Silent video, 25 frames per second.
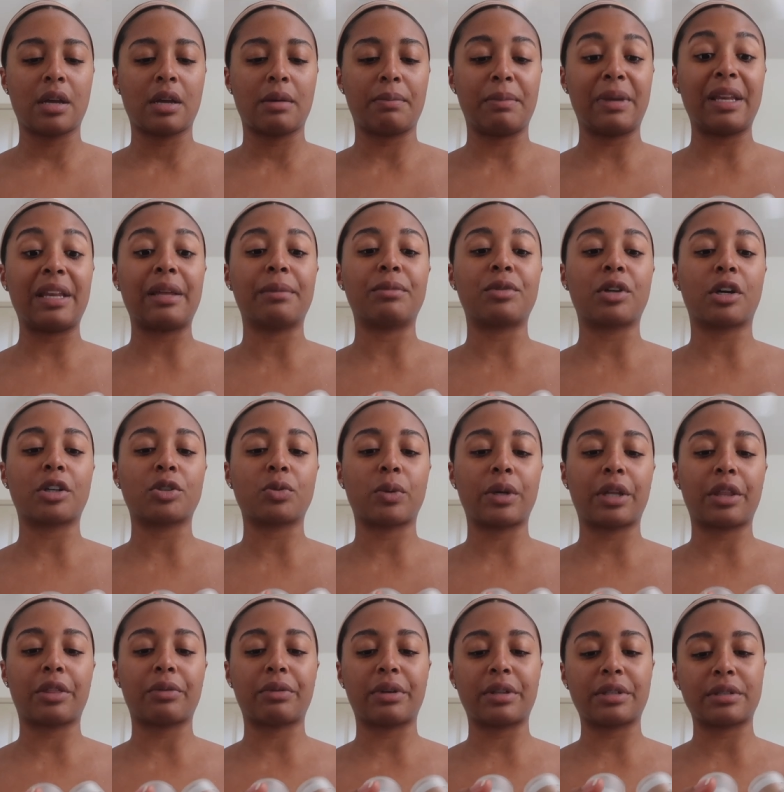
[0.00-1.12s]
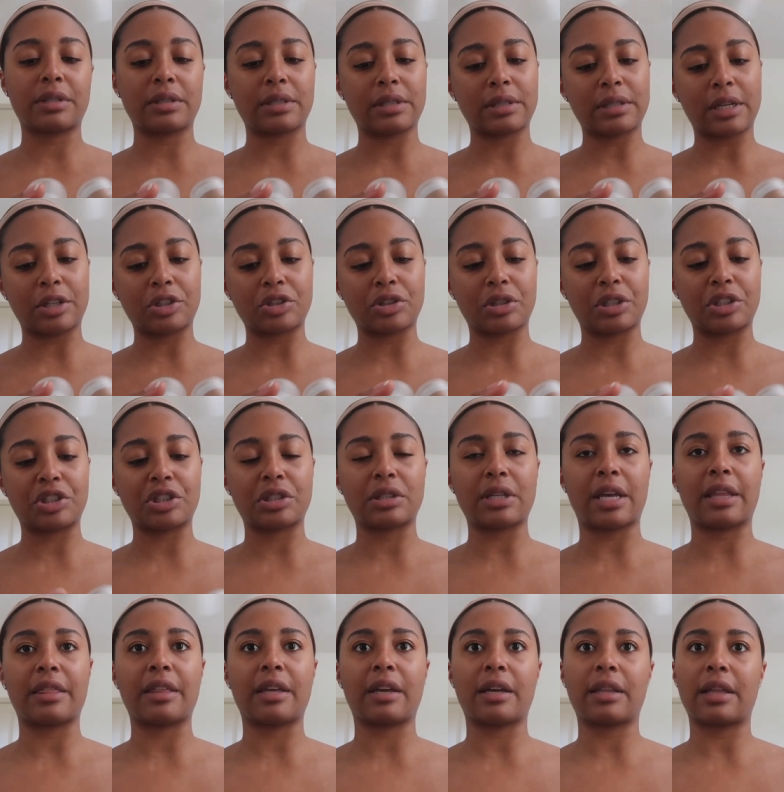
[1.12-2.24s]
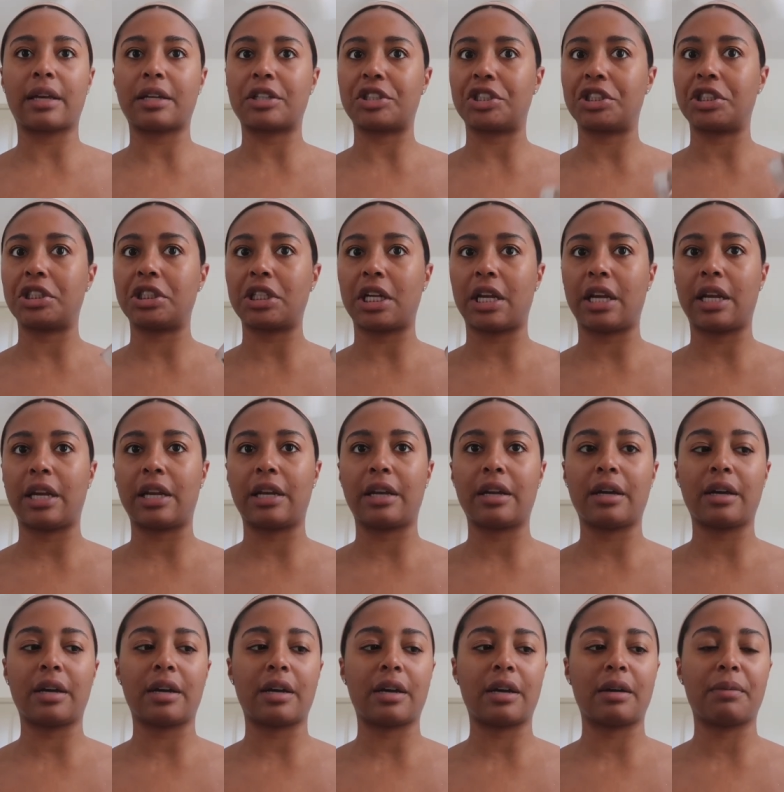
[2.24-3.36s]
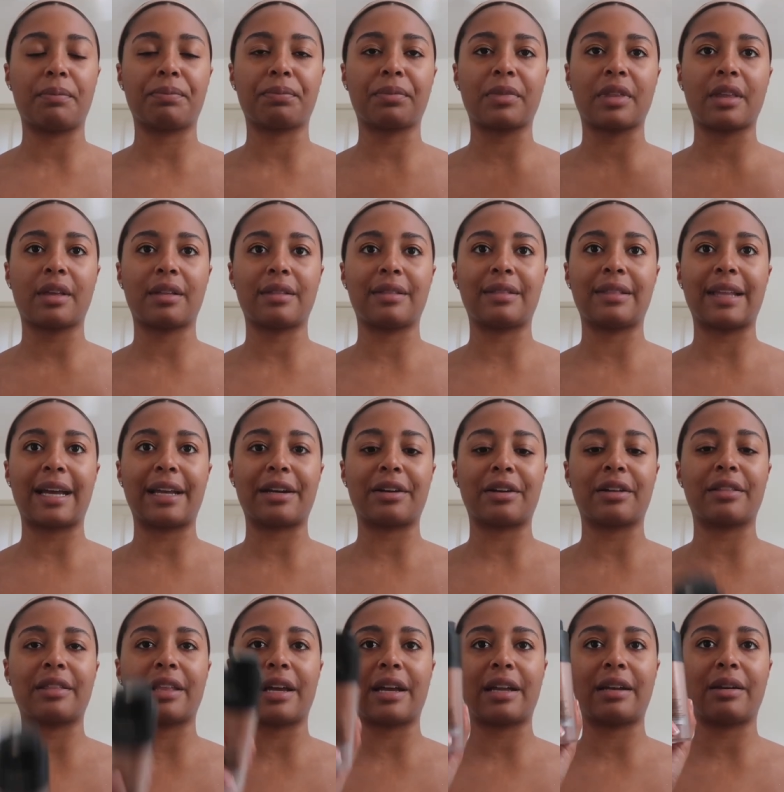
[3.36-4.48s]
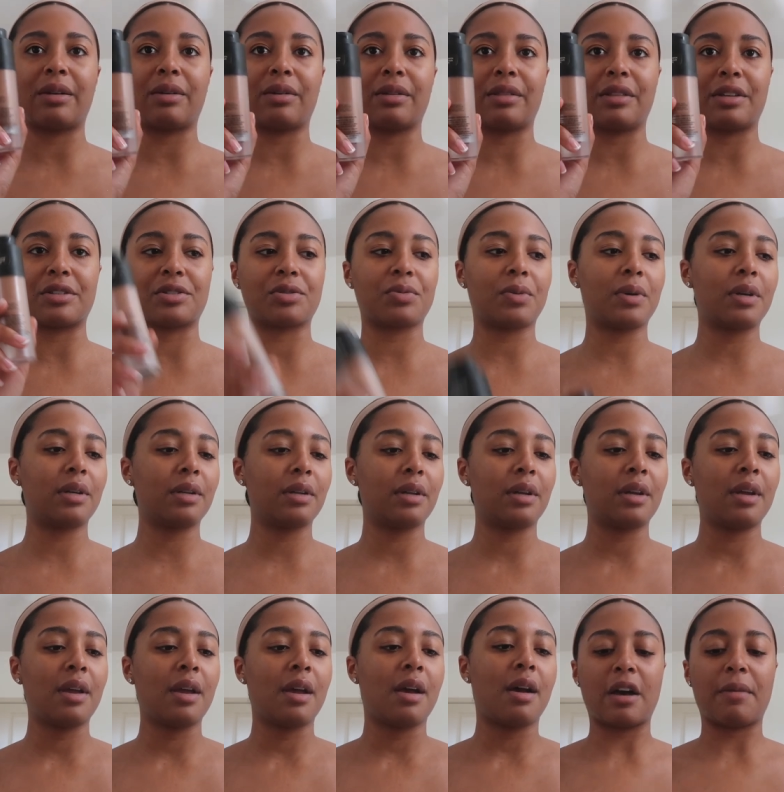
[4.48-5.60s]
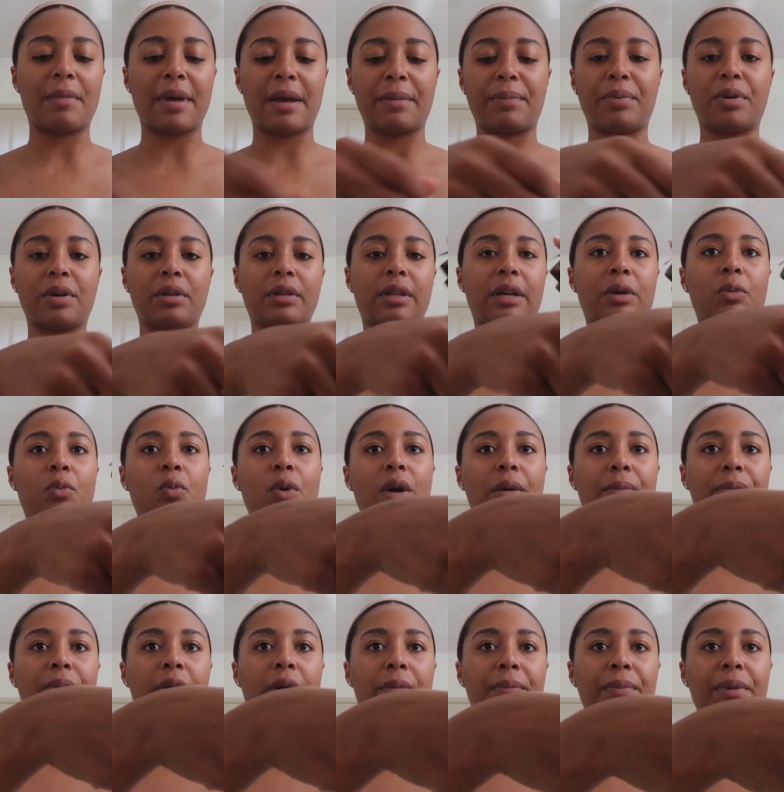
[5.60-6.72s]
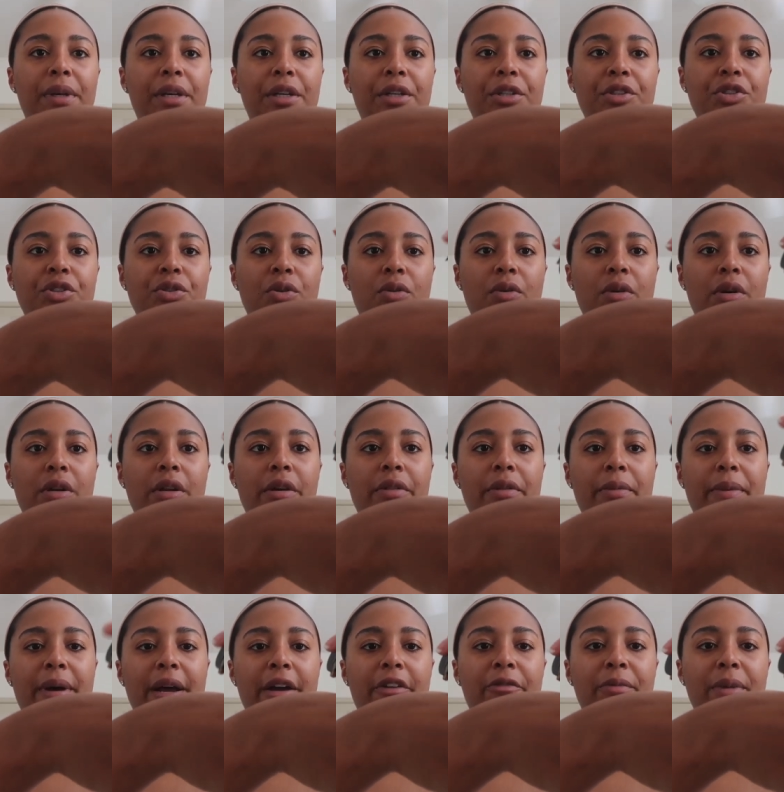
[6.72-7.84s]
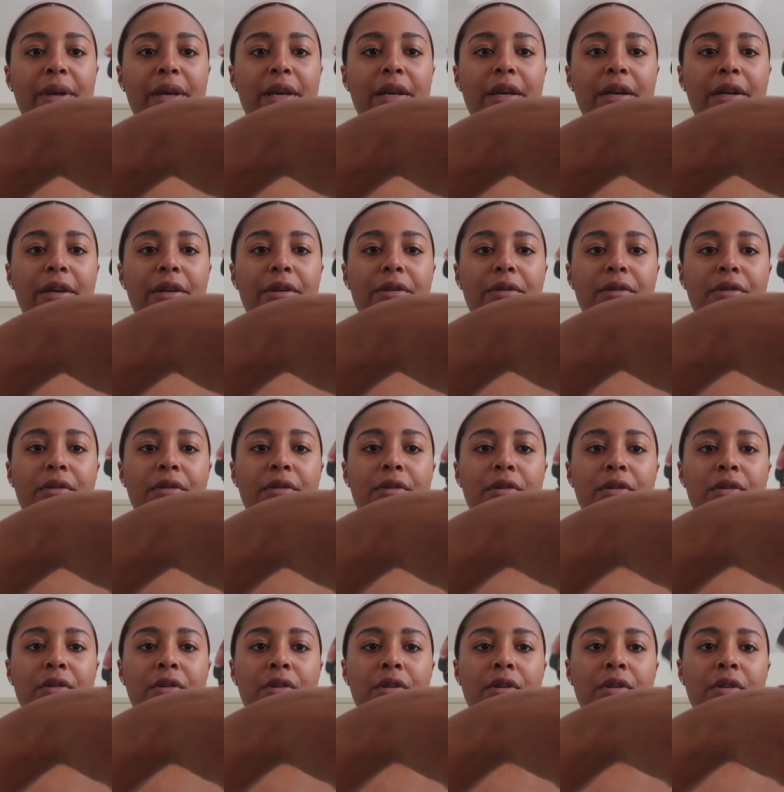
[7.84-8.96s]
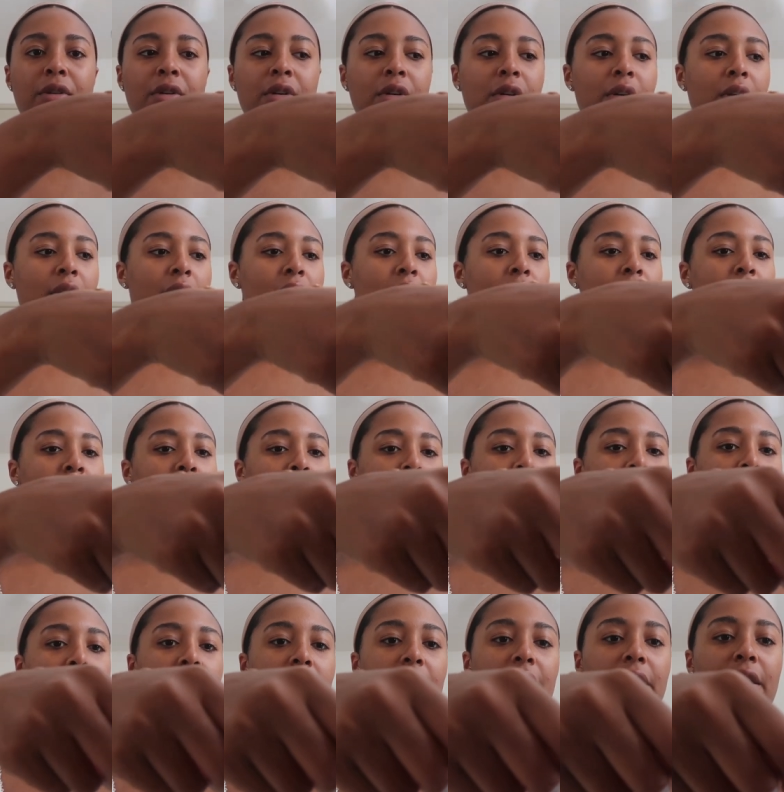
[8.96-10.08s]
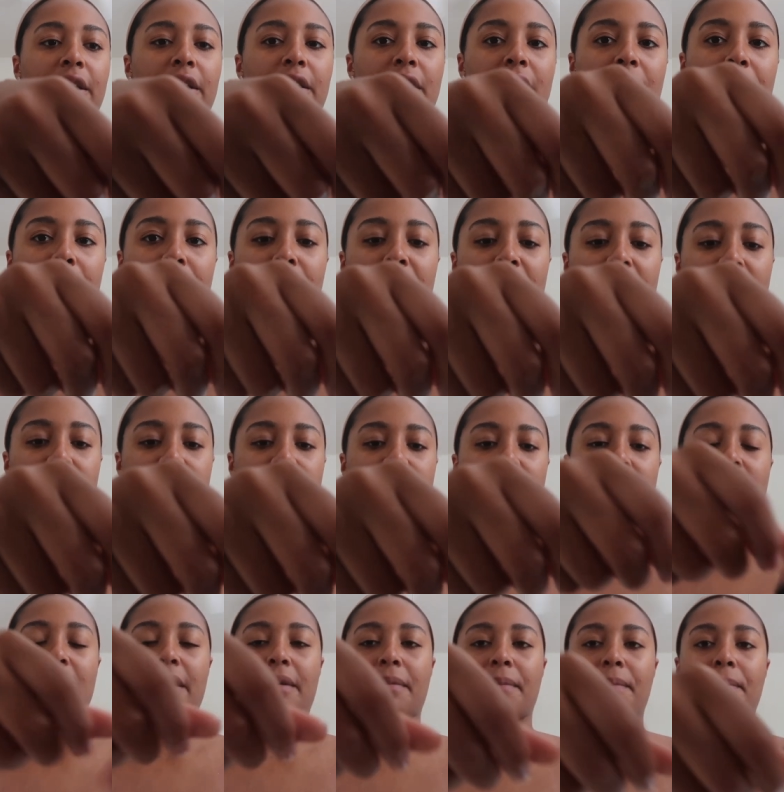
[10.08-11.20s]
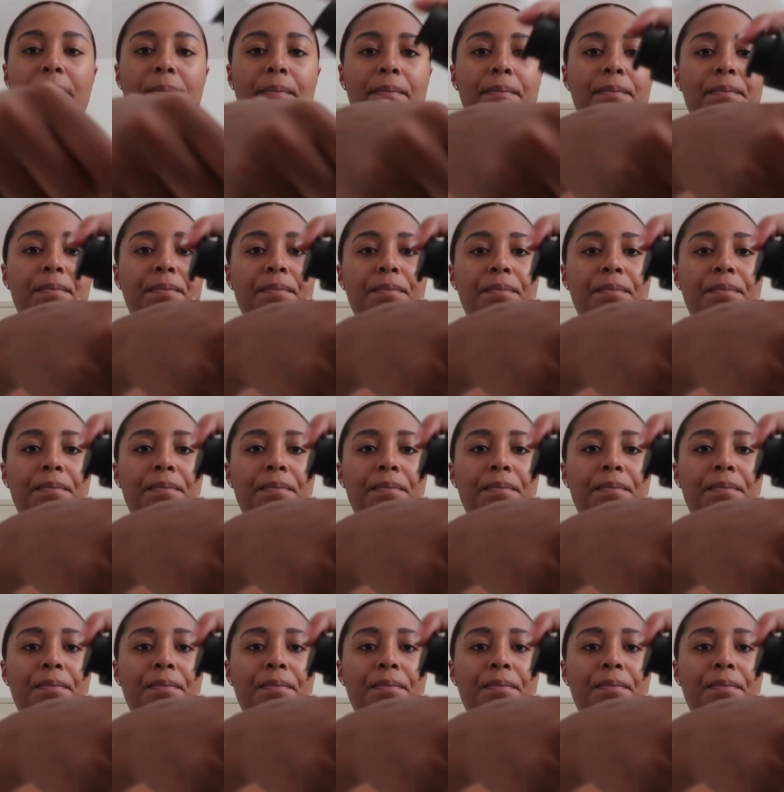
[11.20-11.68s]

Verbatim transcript: medium dark 23 this is essentially just i think like a shade um, lighter than this one um, i put like one pump each on the back of my hand so that i can mix them